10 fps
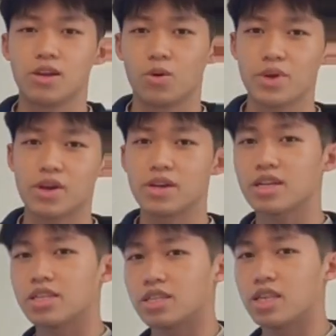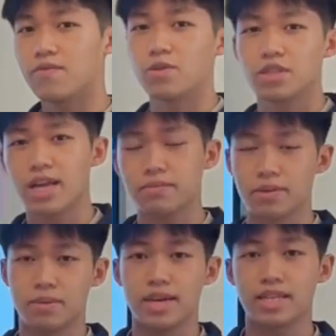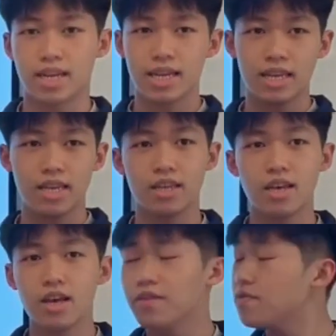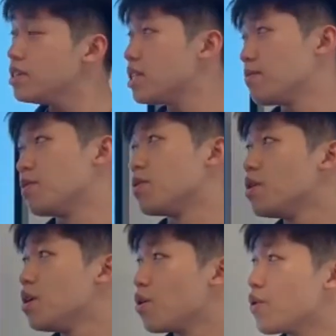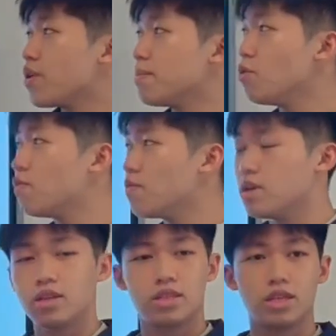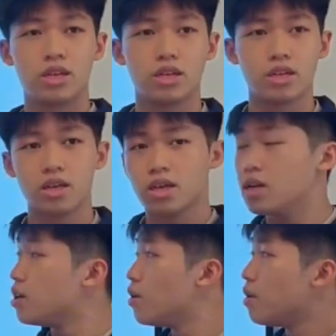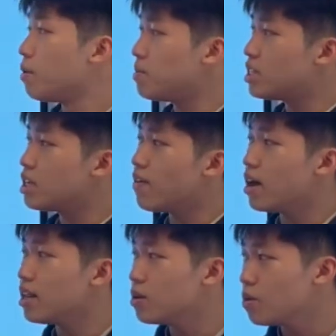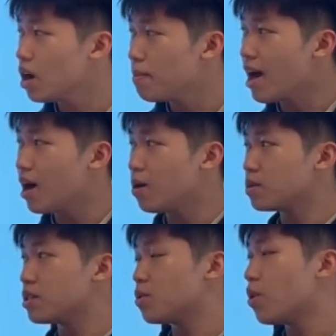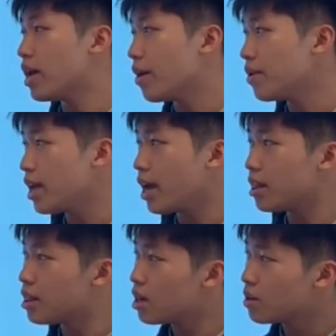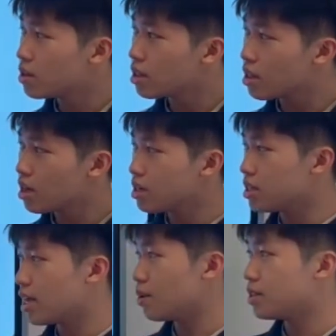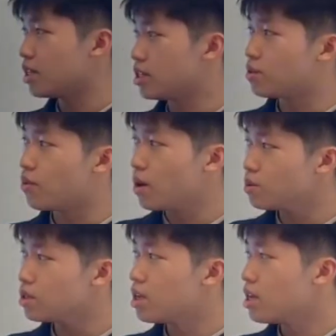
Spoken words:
we conducted several steps of data cleaning. First of all, we removed the missing value about 130,000 rows.